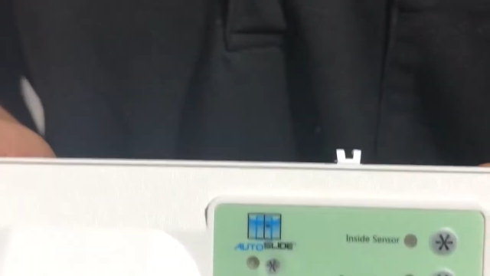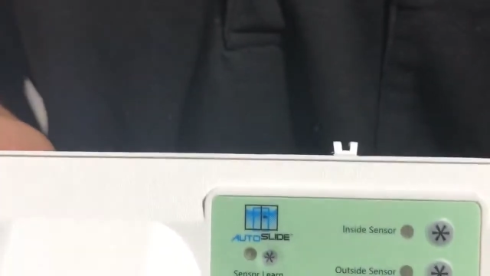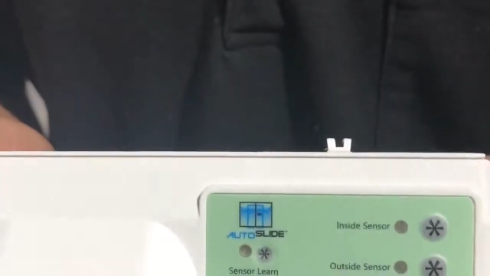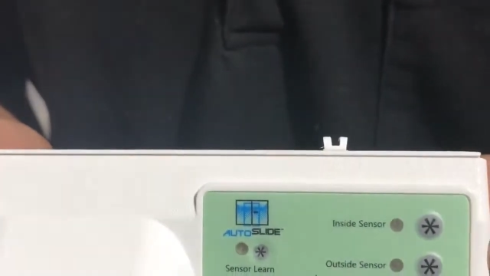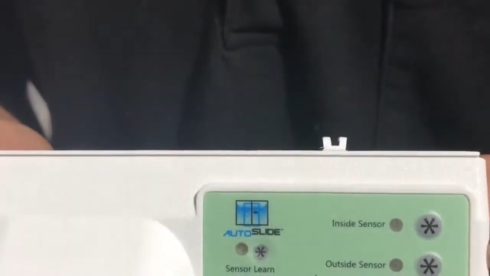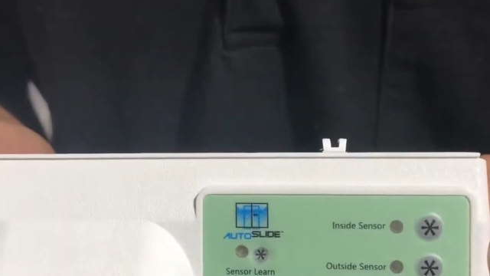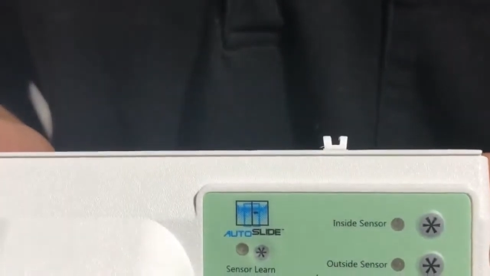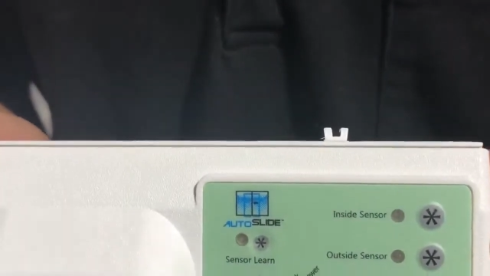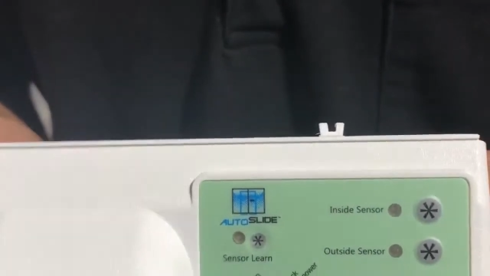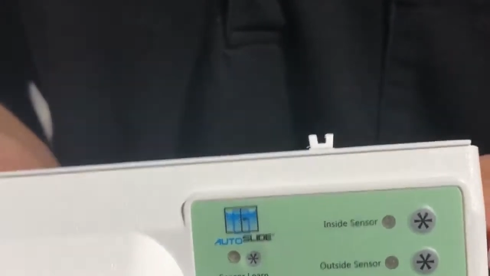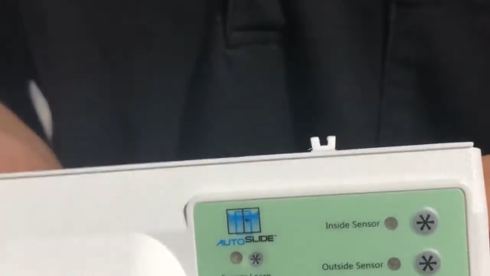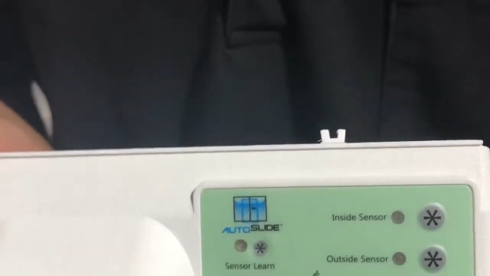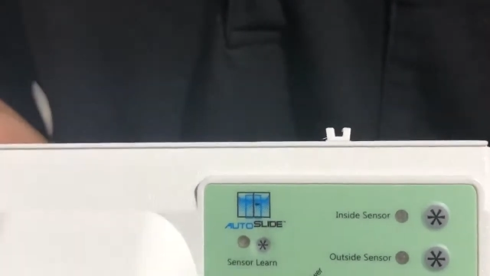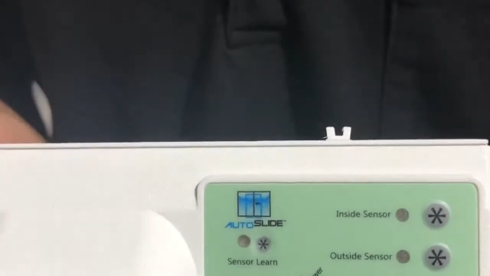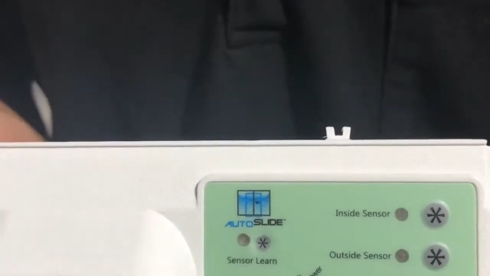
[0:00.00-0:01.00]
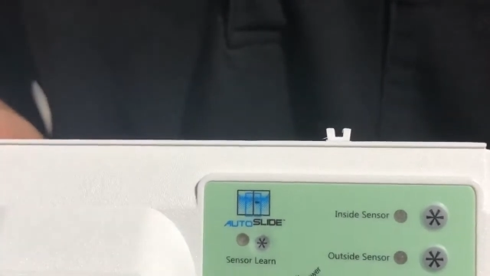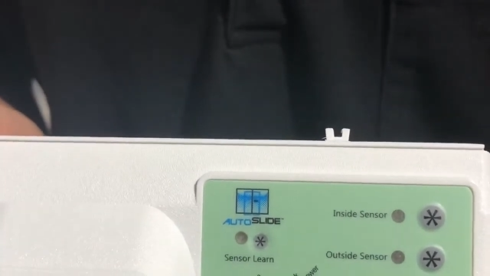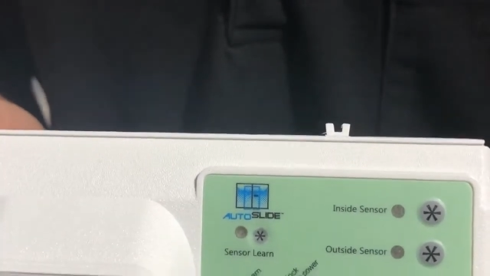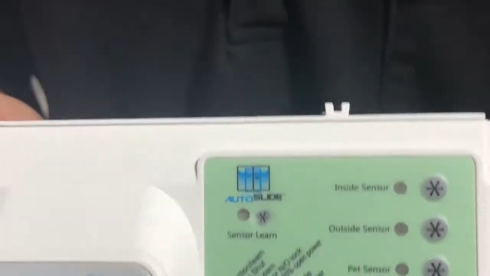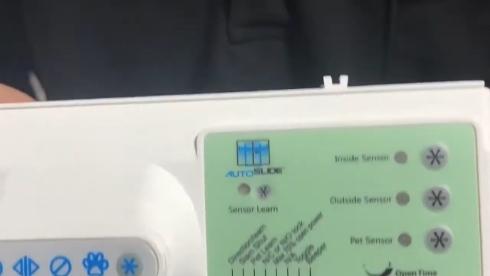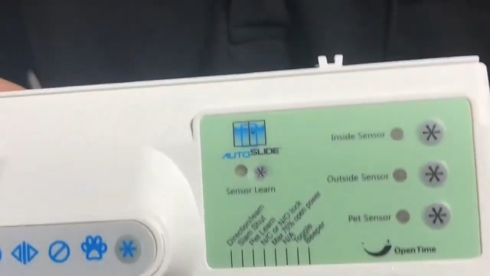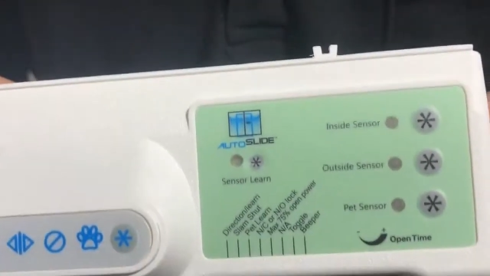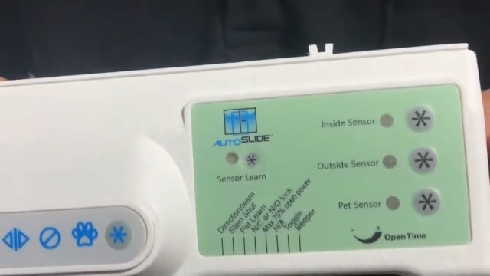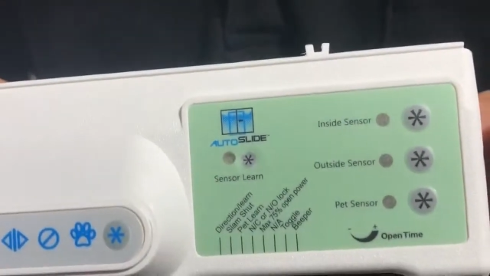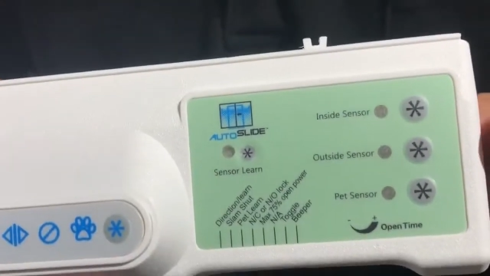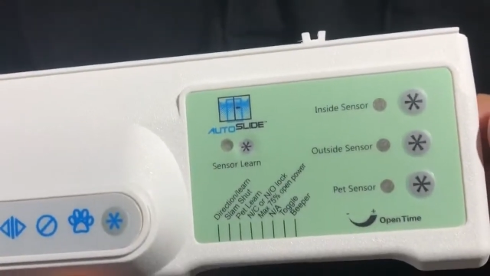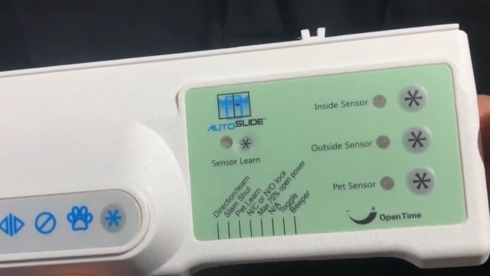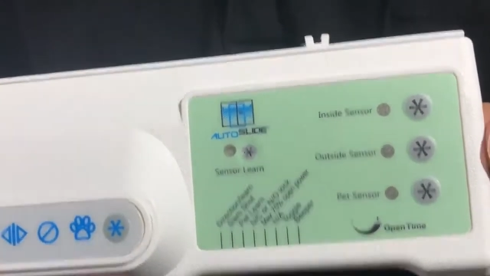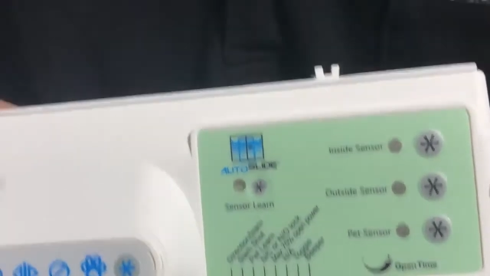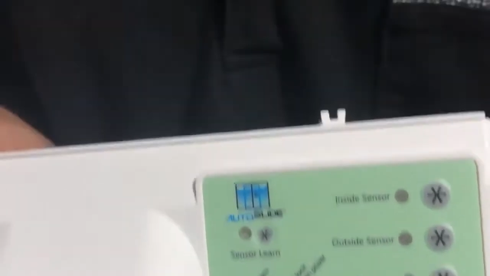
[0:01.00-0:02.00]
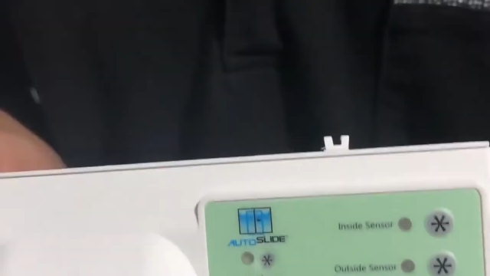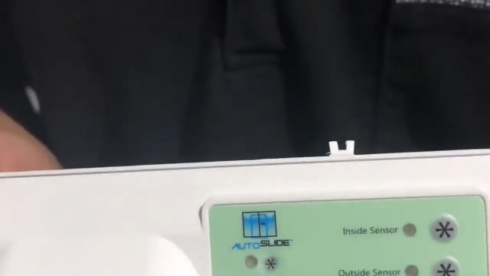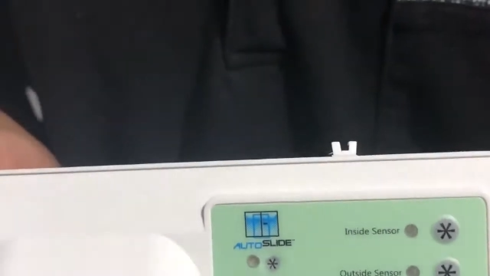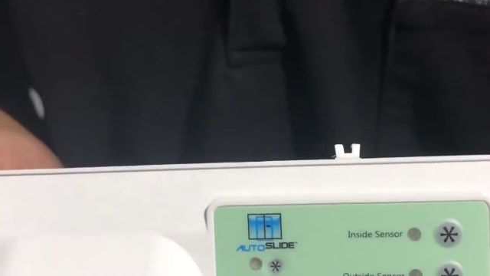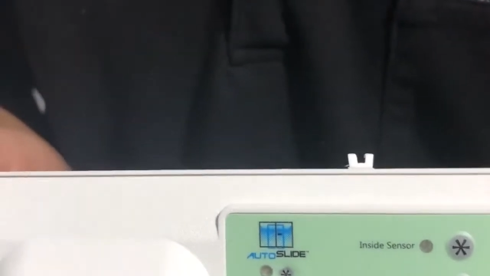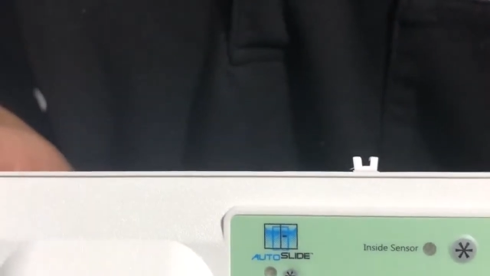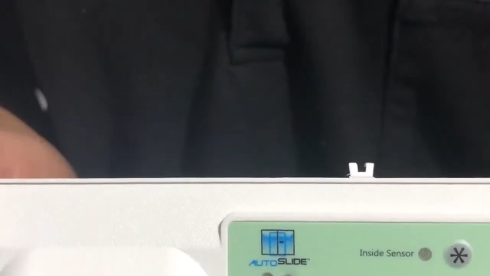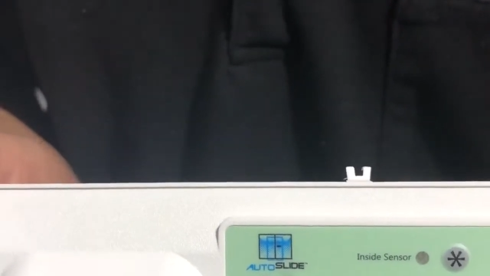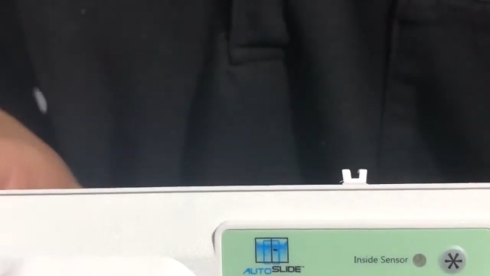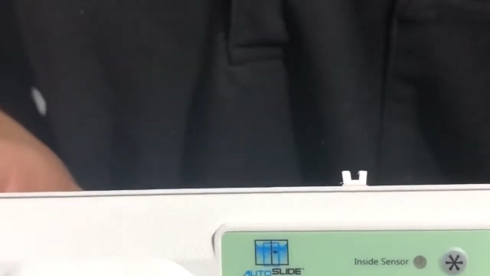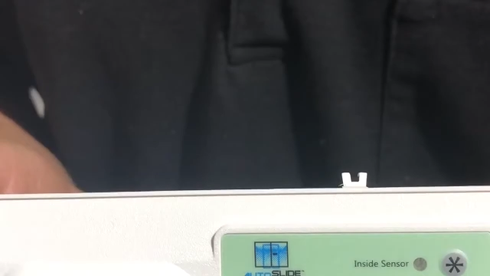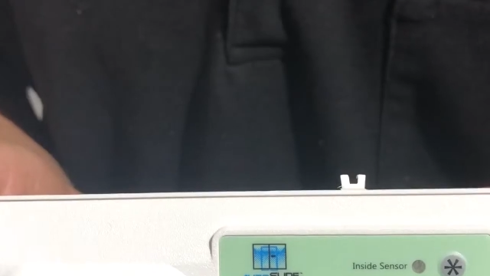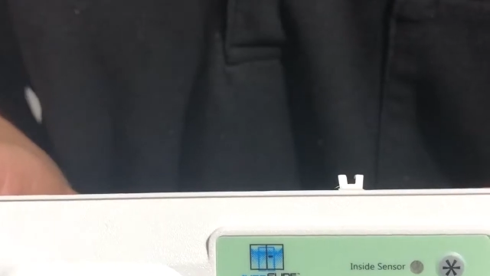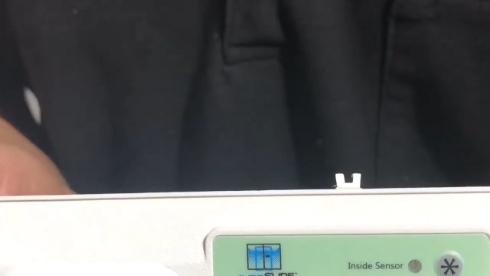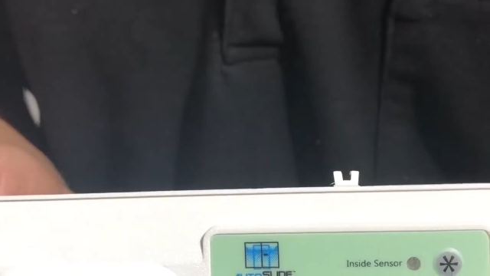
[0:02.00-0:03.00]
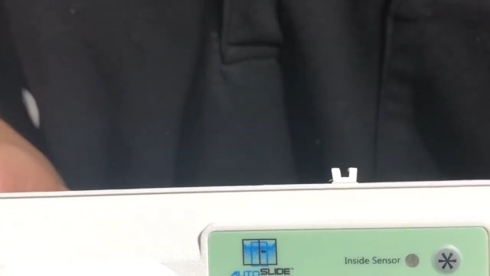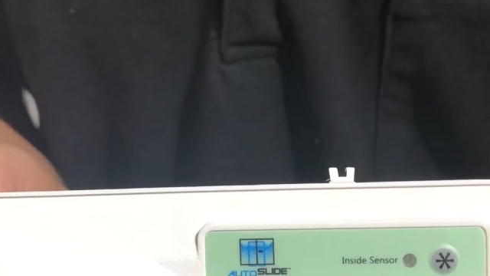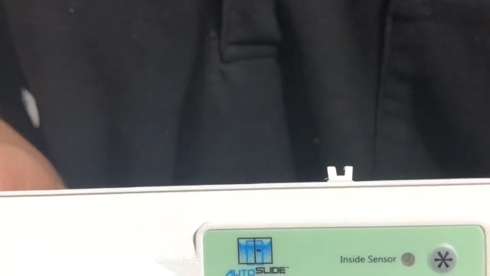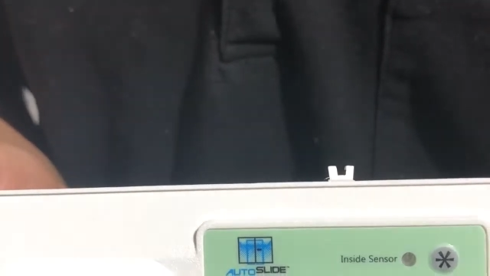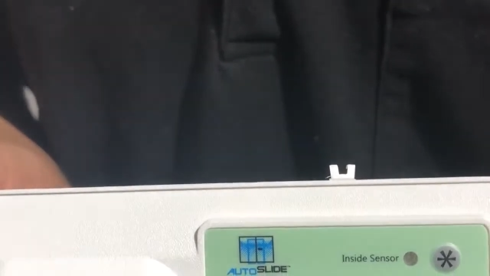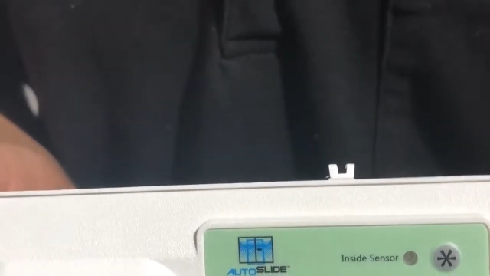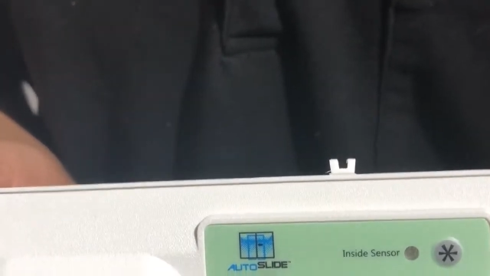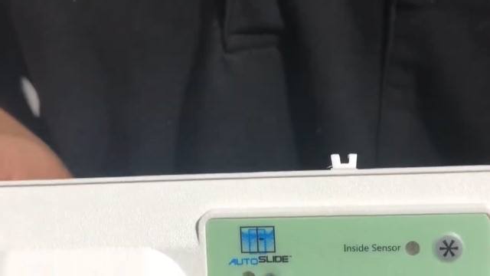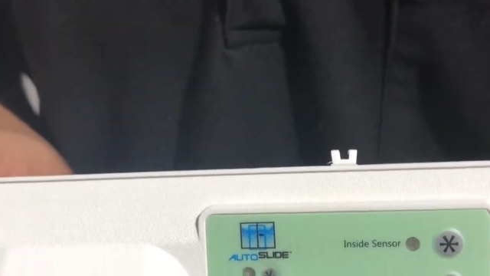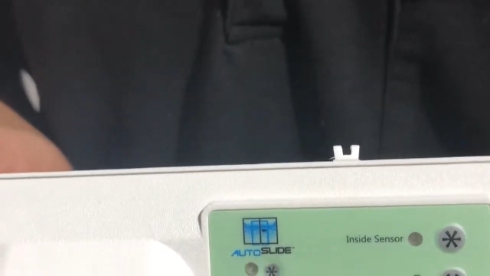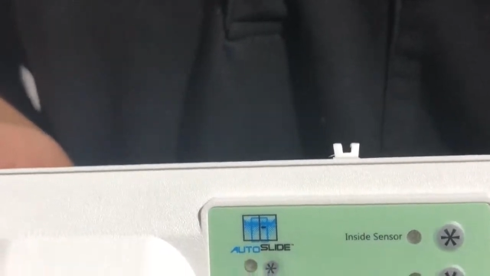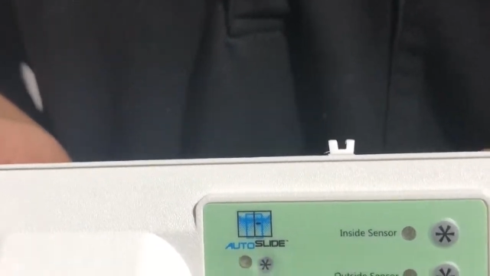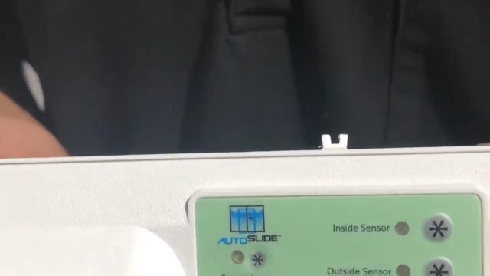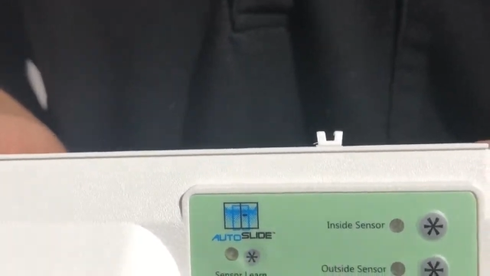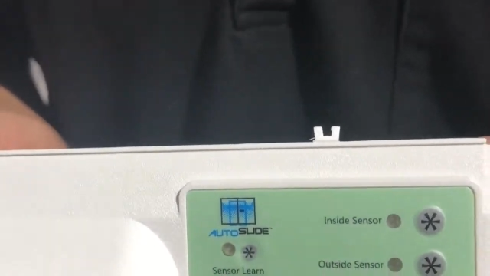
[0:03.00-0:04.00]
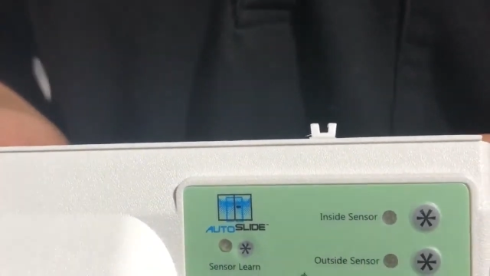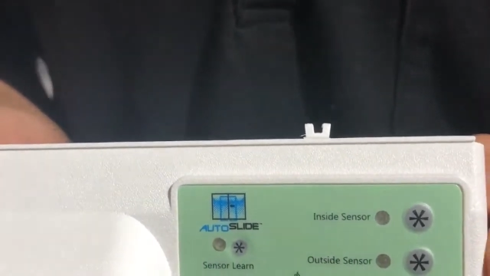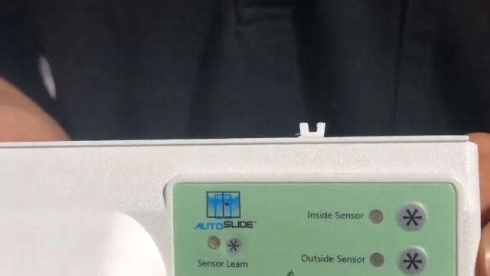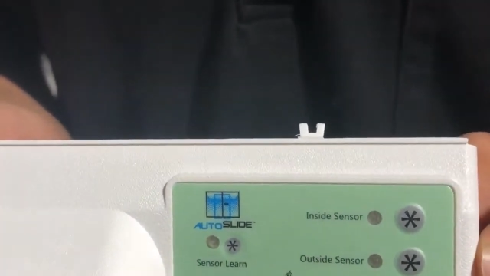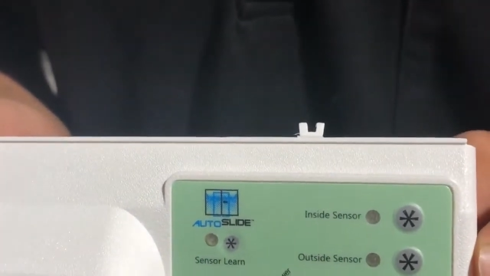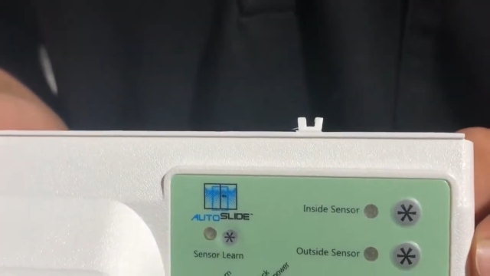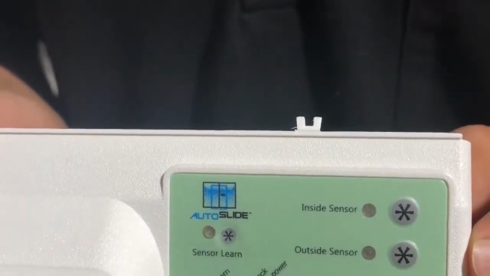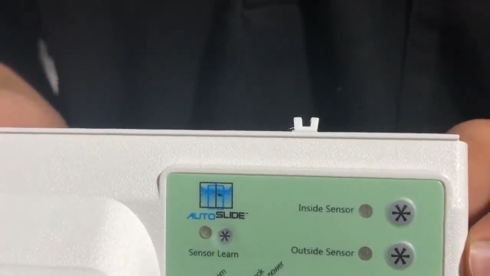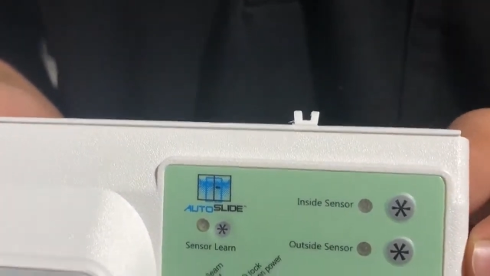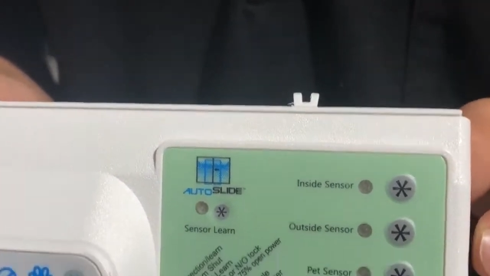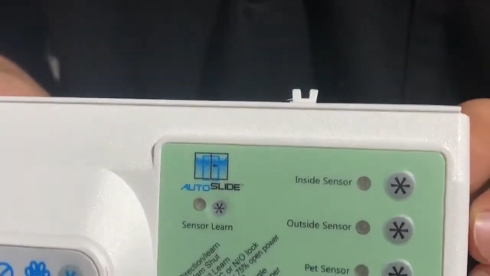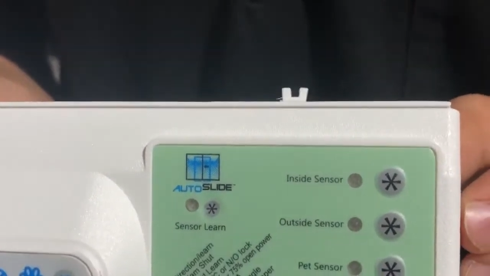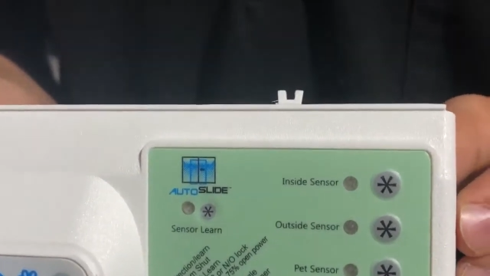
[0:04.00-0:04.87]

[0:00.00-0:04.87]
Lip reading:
(no speaker visible)